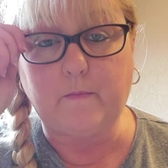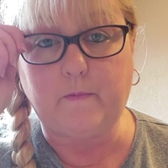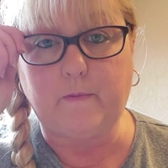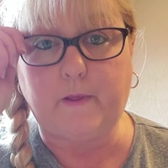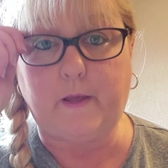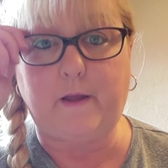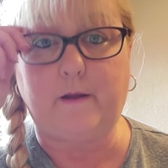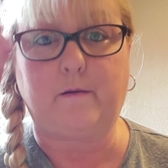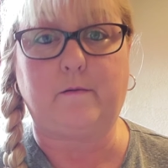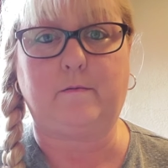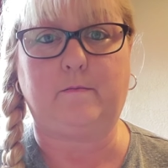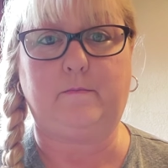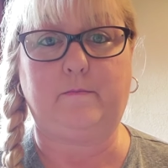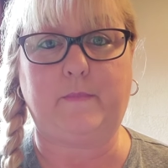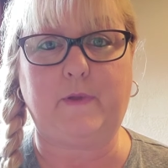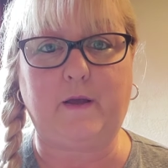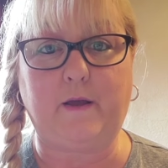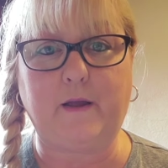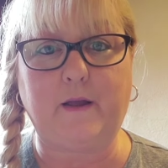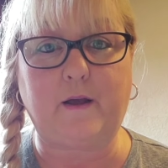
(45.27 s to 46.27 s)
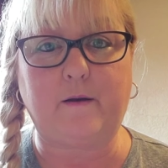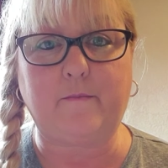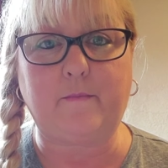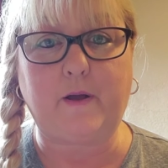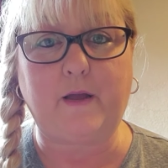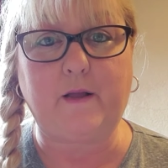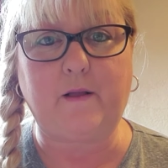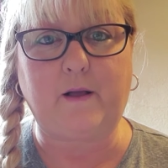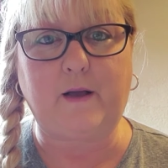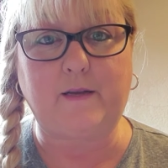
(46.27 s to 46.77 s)
There, now I got
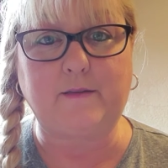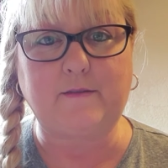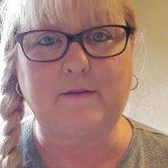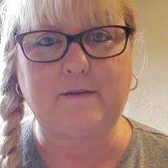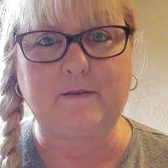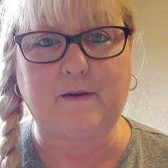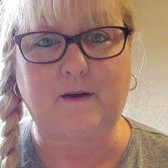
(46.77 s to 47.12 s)
my glasses